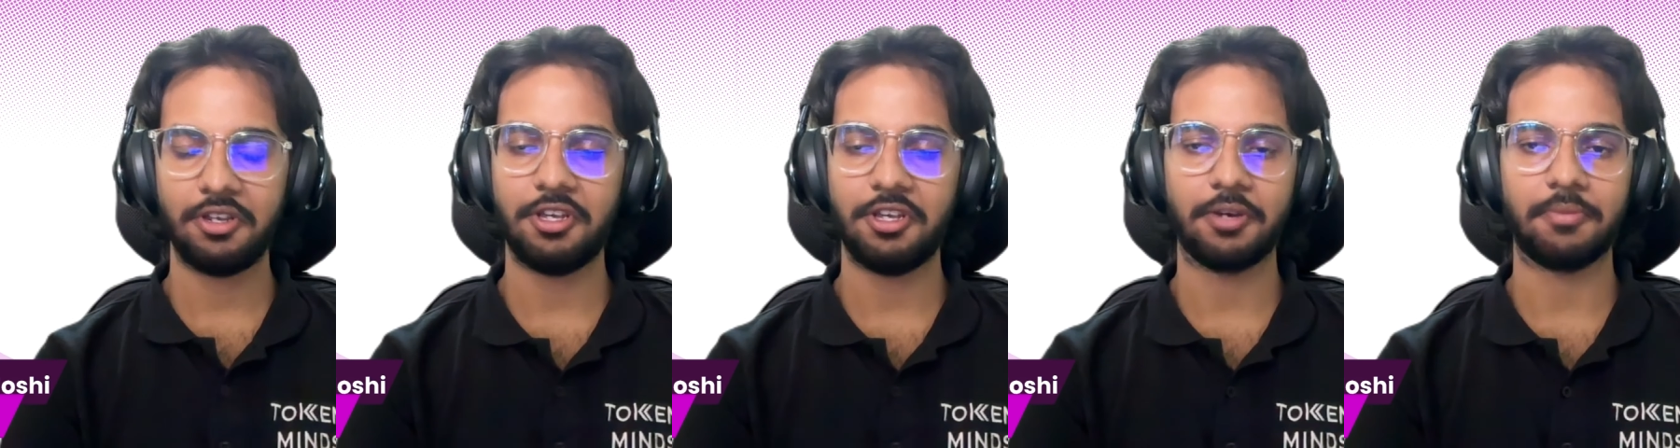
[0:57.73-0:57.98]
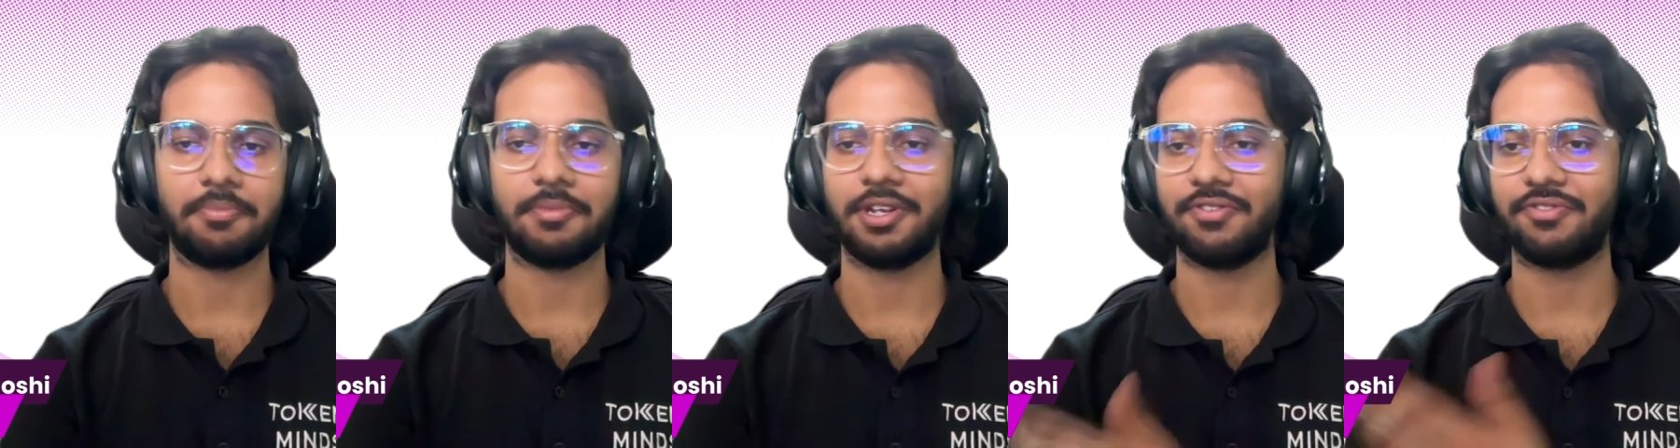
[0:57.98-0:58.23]

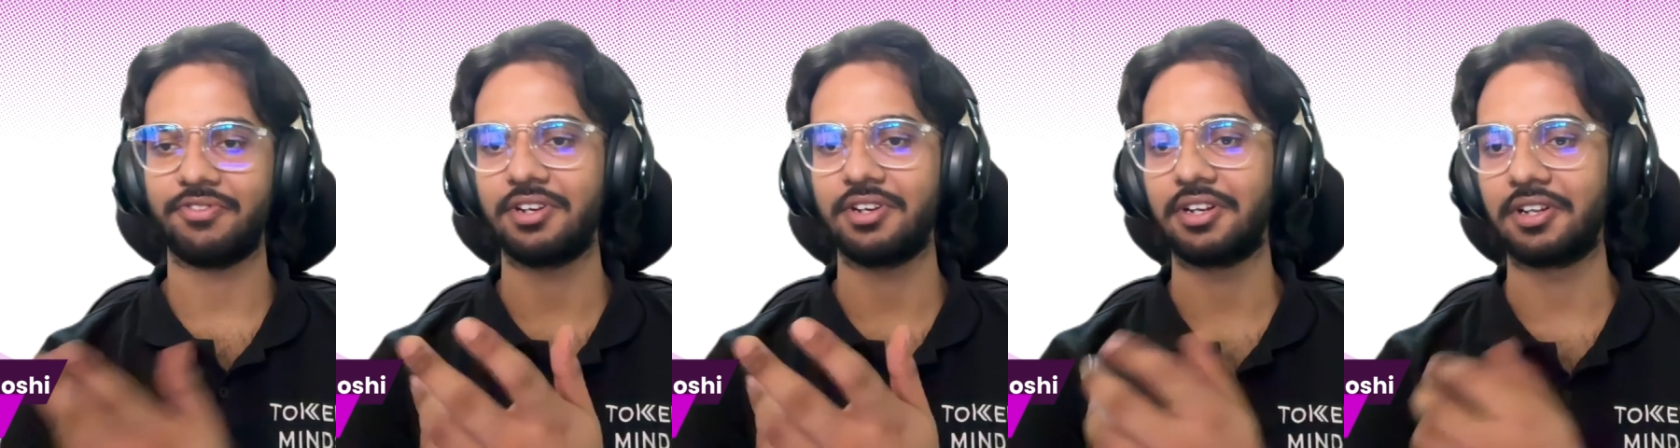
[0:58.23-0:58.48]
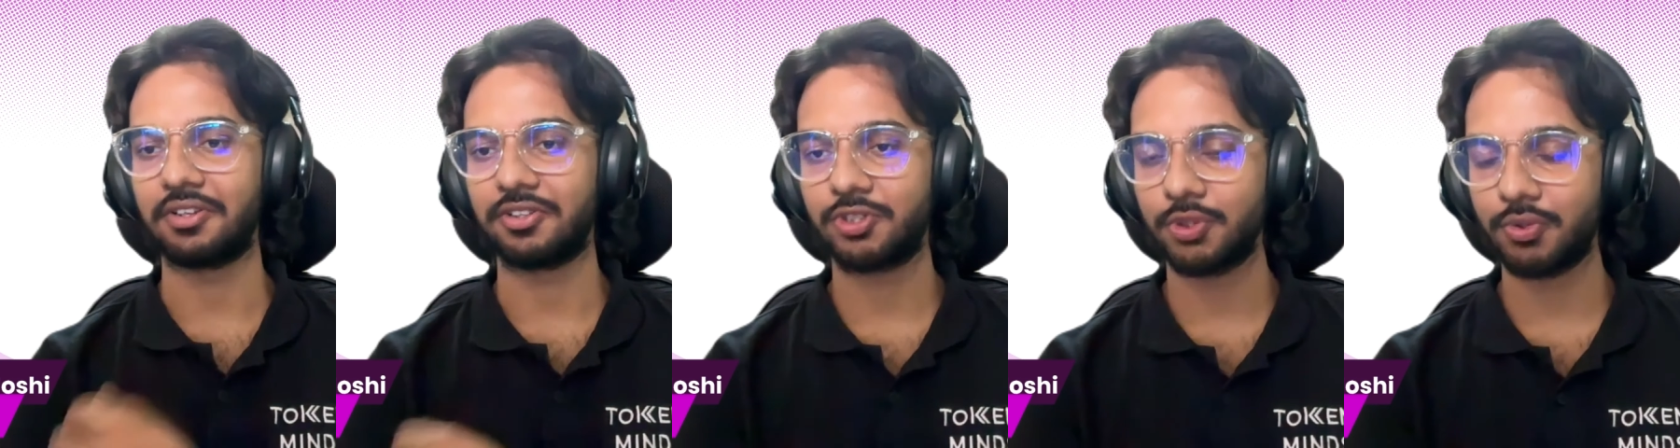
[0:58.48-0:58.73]
Yep,
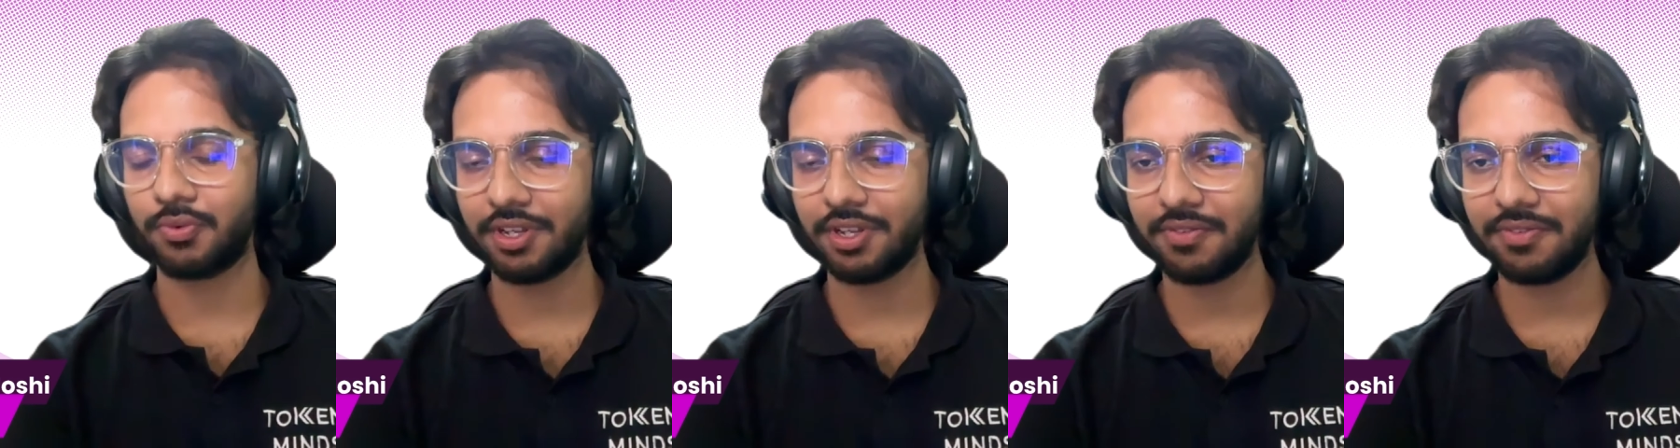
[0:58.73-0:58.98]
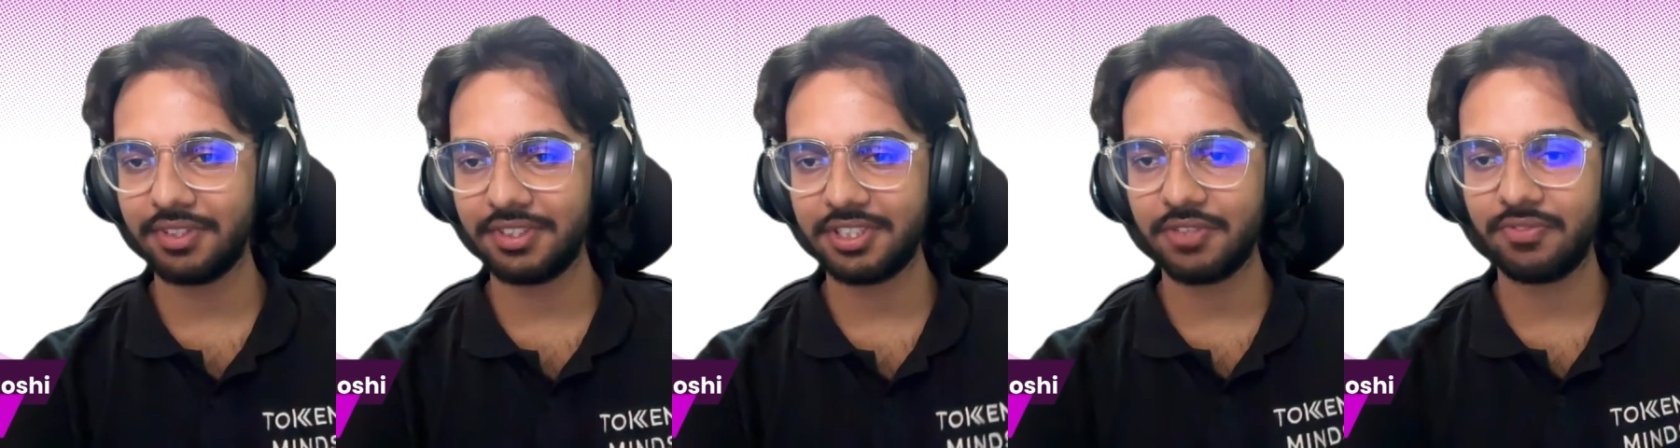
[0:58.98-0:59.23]
definitely. So
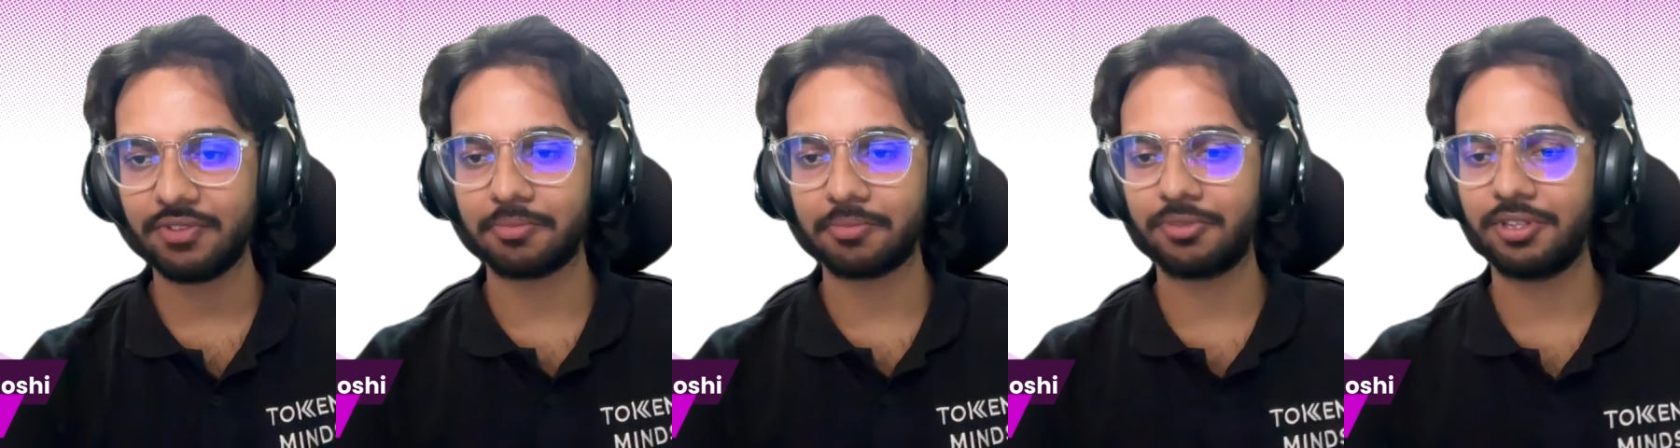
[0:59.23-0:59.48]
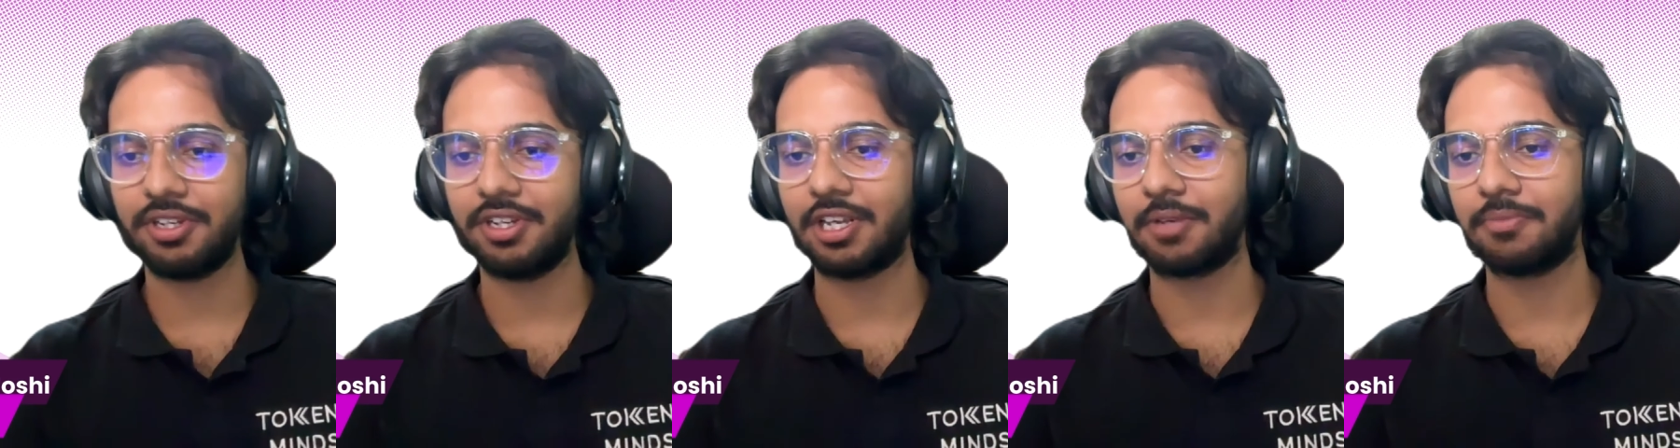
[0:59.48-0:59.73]
when we say
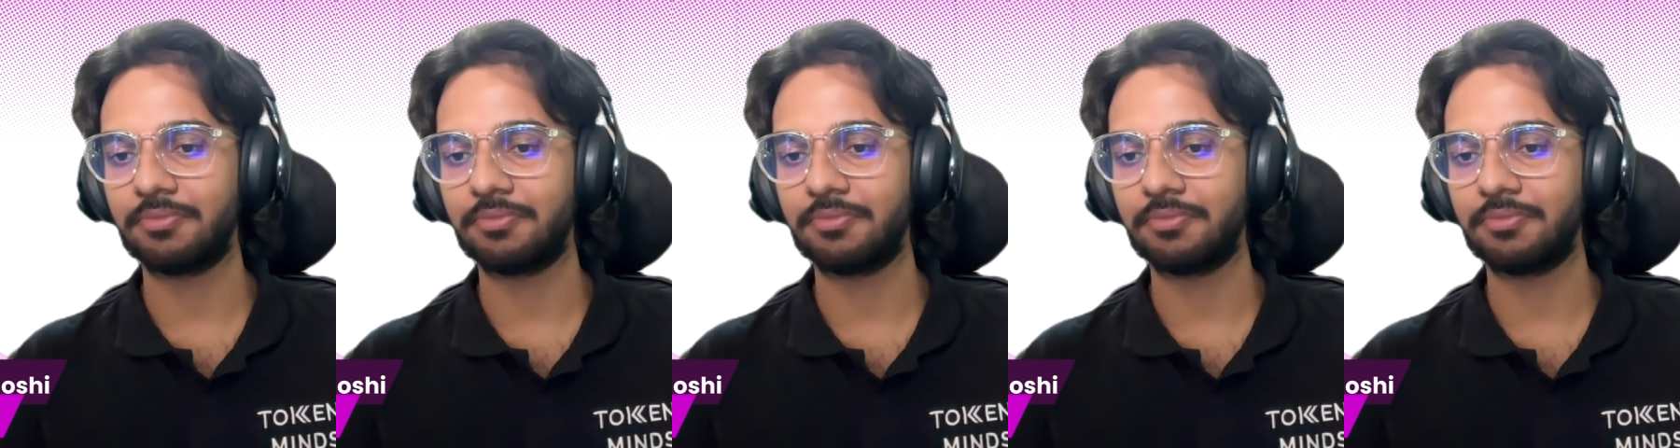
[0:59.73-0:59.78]
Web3